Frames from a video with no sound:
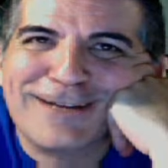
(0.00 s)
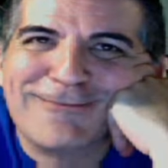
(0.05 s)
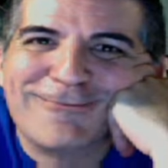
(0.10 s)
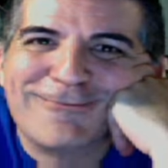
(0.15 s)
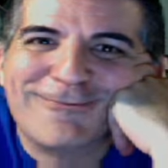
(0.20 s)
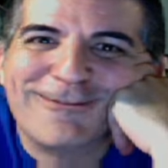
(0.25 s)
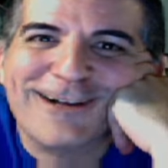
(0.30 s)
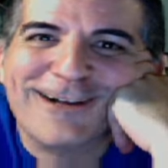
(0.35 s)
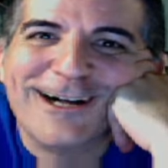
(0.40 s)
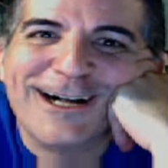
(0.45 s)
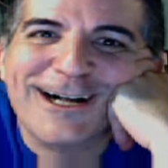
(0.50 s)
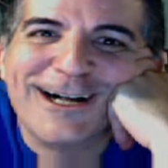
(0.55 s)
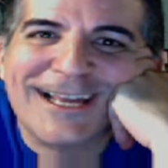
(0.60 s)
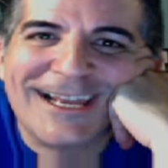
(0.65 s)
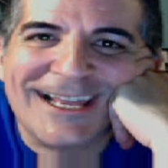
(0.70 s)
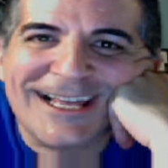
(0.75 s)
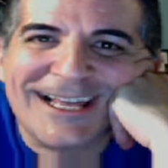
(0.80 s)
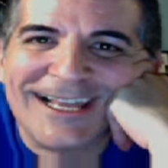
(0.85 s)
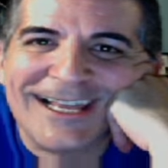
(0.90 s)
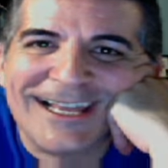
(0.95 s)

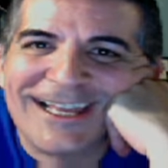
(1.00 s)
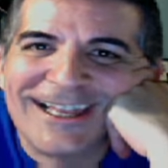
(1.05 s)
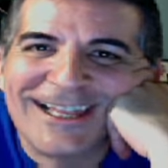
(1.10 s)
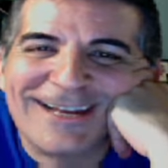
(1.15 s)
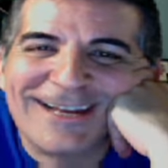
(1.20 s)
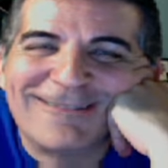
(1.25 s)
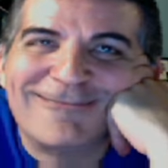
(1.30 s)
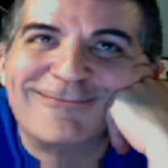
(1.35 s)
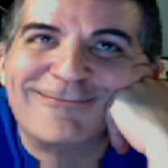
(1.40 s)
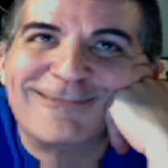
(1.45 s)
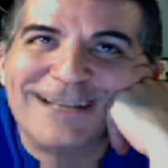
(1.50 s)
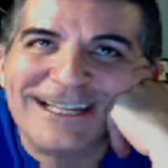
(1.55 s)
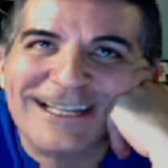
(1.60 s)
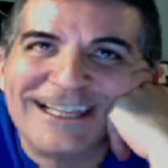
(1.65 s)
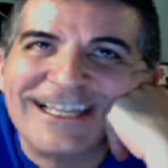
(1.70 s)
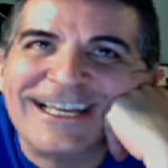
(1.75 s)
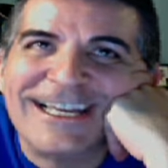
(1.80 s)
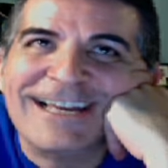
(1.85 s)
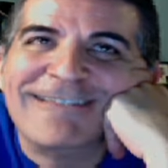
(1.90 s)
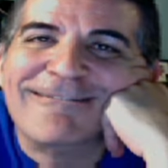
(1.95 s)
rocking it. They're
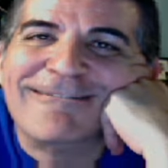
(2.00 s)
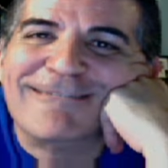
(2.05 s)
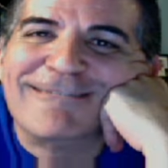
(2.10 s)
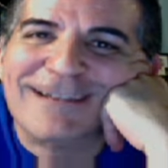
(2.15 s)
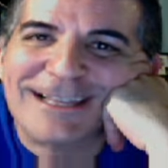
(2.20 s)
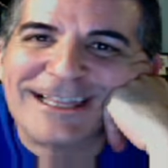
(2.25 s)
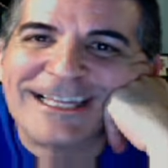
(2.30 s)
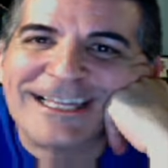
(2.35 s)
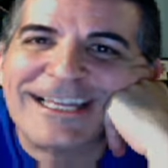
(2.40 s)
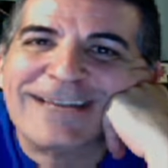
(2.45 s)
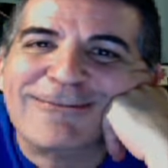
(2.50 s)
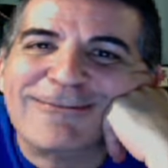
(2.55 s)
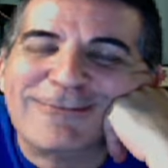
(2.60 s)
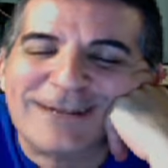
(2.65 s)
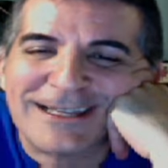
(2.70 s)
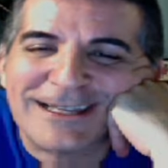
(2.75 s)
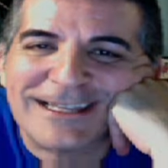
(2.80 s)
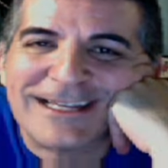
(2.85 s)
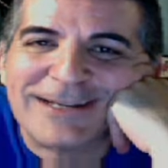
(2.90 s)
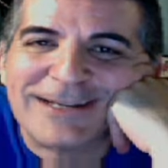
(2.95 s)
really, really,
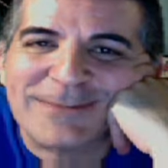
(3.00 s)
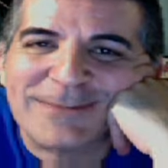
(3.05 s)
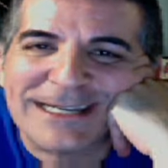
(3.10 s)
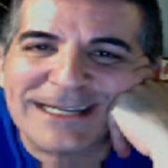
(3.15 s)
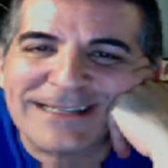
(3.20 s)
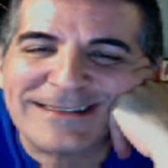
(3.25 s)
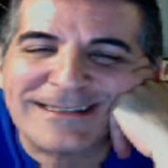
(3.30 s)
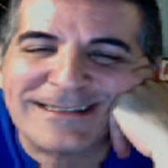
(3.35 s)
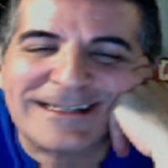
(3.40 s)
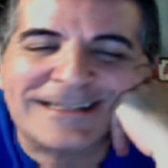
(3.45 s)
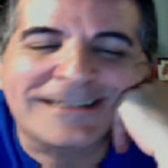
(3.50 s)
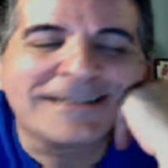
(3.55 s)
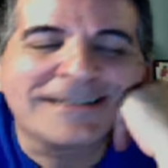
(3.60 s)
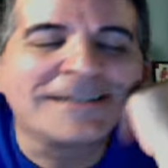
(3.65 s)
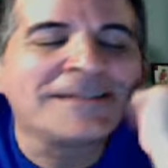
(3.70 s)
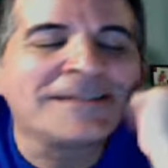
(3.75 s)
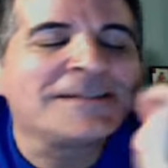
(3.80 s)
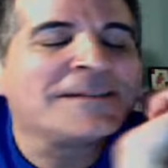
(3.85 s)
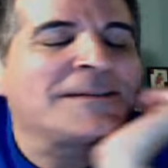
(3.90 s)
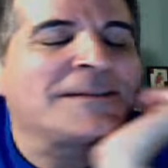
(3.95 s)
really amazing.
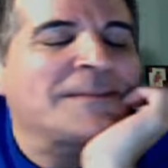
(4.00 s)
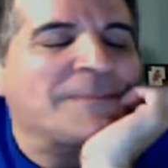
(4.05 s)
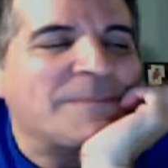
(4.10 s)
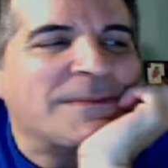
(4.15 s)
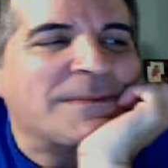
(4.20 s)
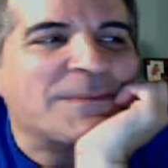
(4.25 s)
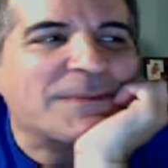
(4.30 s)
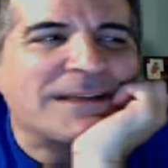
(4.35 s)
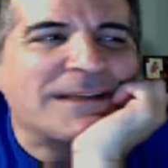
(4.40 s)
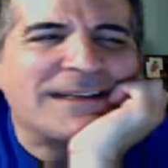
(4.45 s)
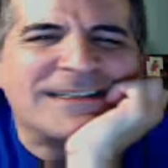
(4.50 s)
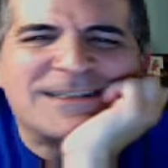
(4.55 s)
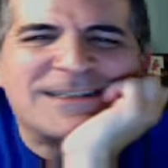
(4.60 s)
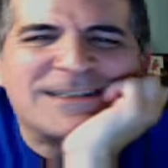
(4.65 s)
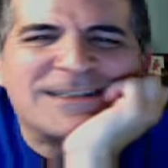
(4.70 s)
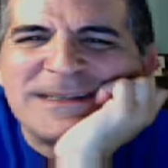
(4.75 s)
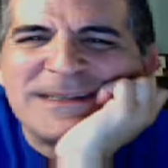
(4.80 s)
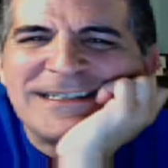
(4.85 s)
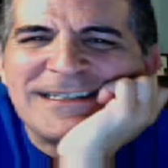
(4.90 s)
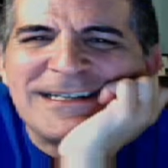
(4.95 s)
I'm getting to
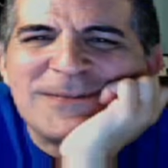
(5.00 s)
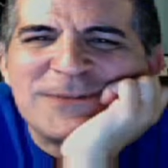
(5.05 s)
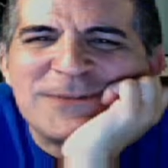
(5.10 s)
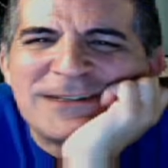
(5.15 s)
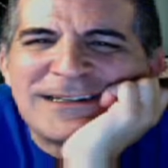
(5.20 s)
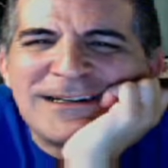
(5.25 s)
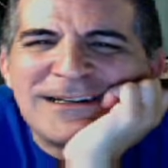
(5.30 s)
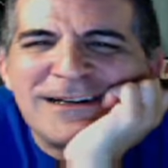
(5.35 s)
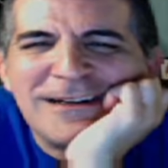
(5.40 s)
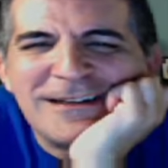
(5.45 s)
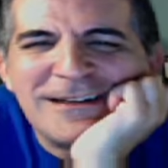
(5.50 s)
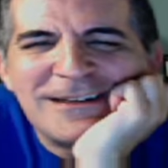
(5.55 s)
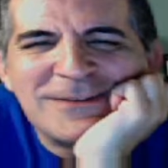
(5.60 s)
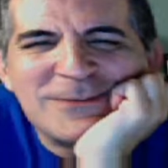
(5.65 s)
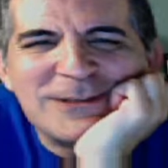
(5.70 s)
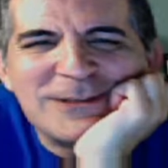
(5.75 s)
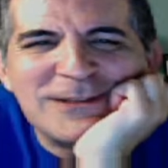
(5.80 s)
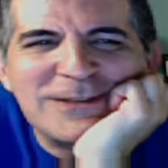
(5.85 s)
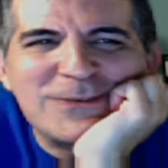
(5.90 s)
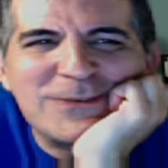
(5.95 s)
spend time with Colin,
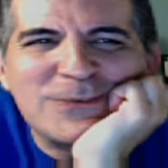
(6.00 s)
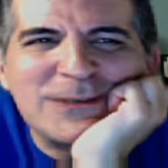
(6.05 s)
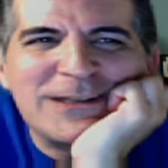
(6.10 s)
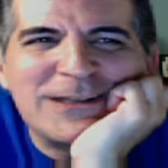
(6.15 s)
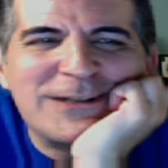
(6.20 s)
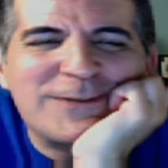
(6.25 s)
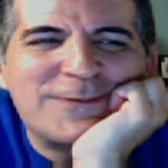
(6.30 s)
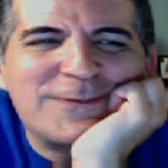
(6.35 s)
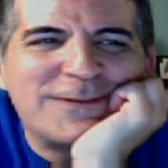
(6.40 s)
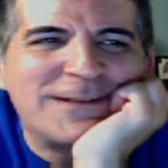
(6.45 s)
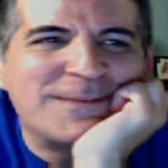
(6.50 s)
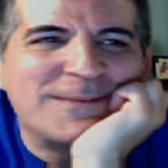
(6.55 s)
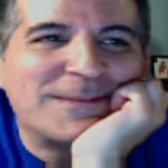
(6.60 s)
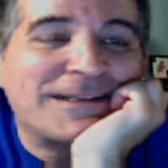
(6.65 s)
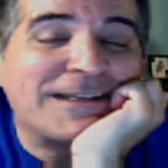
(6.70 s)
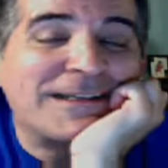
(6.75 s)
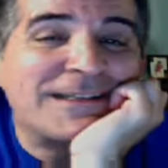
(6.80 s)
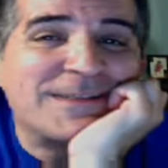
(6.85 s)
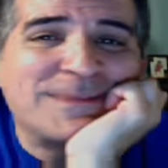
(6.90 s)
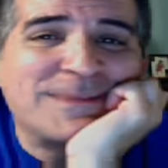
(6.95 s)
which is wonderful. I'm
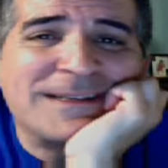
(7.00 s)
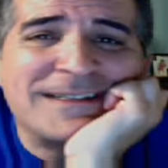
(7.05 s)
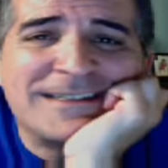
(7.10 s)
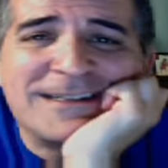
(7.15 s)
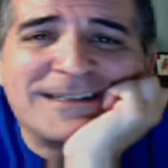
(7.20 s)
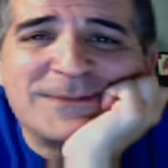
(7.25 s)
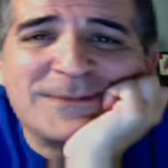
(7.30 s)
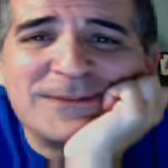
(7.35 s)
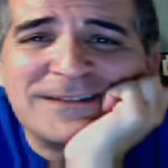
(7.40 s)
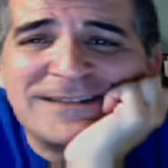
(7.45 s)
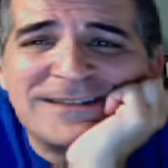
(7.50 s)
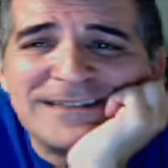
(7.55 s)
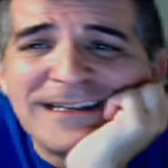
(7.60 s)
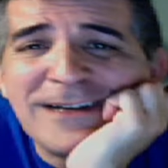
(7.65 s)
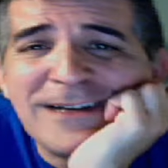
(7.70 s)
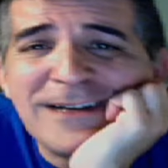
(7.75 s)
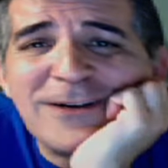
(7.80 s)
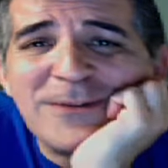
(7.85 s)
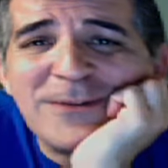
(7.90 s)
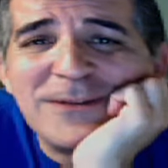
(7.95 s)
getting to spend time with
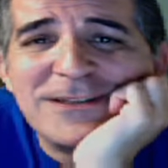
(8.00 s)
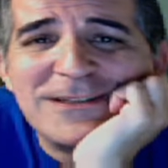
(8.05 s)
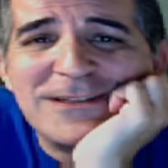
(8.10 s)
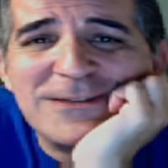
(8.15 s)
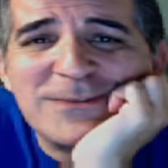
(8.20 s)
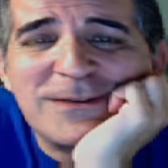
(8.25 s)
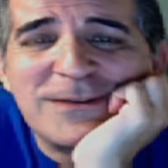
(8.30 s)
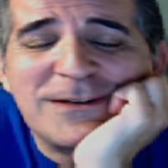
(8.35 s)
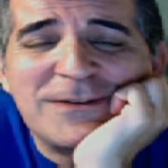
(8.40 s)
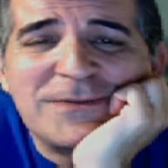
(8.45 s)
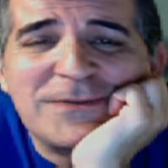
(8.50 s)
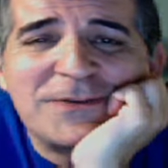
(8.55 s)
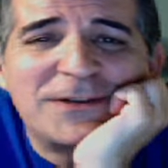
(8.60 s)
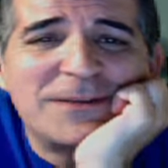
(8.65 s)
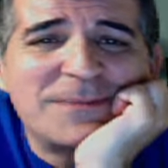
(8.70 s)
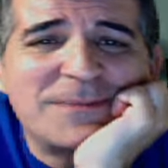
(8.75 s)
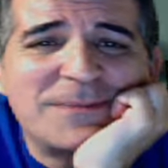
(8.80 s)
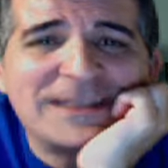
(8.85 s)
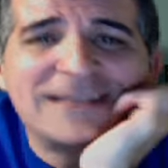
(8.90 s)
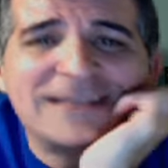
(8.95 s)
Sarah, which is wonderful.
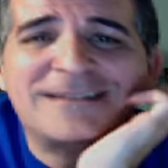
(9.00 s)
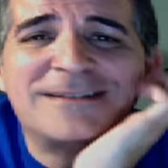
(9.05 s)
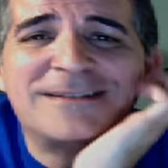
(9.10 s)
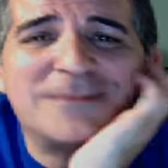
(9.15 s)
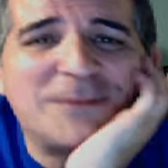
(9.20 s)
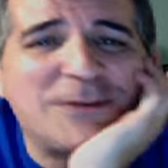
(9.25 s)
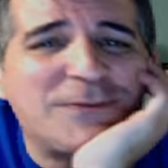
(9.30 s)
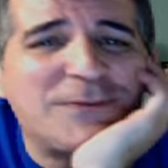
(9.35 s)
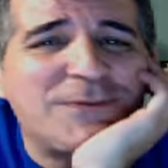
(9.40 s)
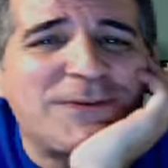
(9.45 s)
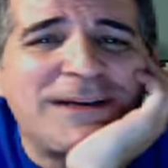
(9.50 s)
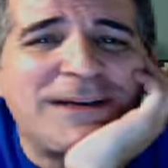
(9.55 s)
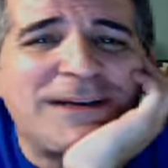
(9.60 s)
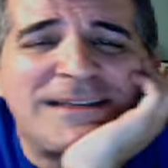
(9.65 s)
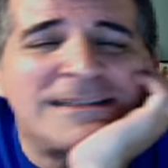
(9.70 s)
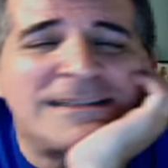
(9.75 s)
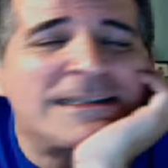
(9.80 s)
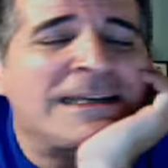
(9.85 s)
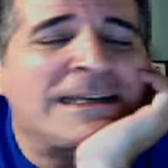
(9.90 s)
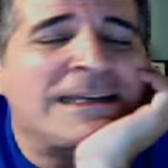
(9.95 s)
I'm meeting some new
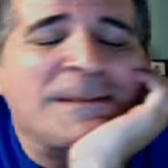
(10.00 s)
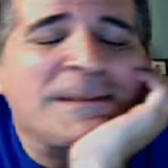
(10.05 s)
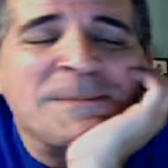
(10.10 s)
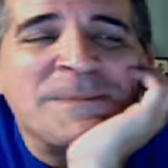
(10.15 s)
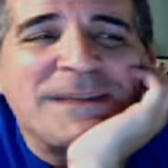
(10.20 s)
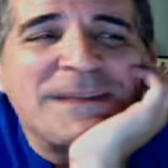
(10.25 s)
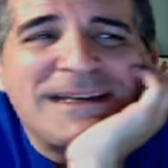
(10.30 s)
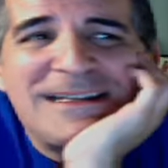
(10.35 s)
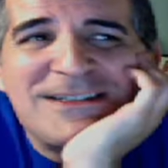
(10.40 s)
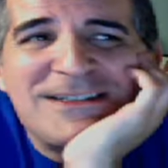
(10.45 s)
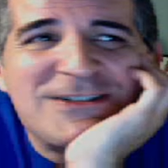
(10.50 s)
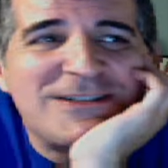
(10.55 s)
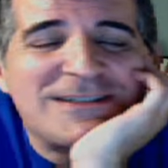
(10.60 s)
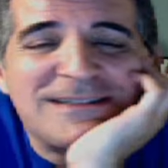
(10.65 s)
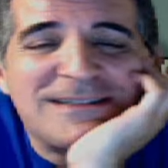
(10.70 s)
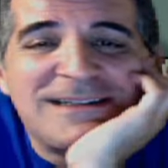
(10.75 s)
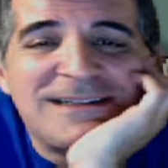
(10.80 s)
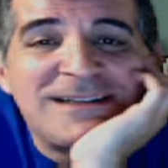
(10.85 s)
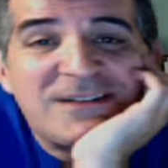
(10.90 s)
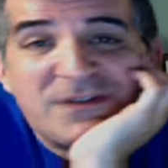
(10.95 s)
friends. It's
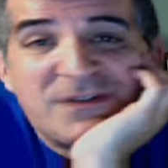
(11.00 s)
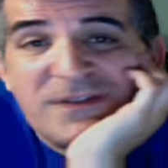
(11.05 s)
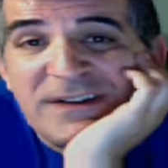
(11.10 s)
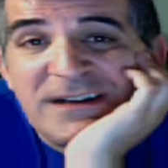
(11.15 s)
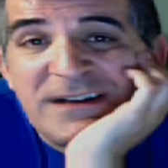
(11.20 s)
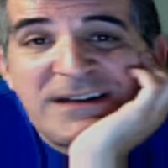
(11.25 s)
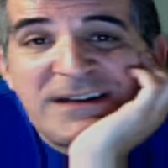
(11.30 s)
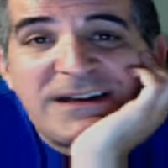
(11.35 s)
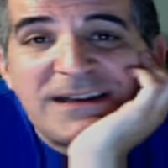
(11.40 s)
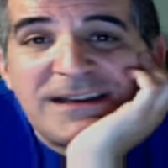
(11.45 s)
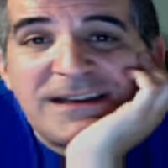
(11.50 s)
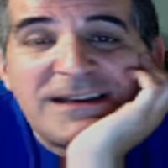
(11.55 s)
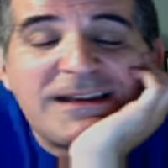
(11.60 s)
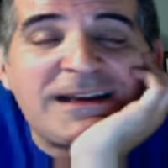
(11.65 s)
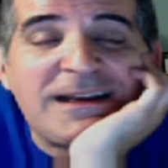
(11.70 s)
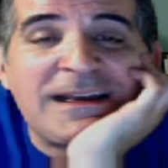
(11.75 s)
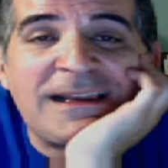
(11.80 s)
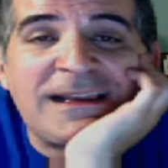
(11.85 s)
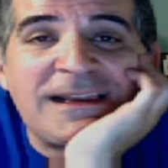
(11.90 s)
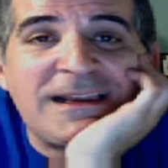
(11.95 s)
just, it's fun.
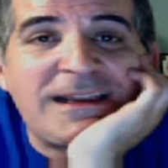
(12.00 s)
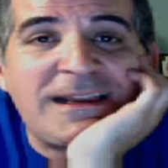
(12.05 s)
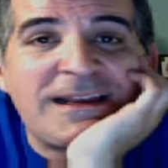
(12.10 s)
And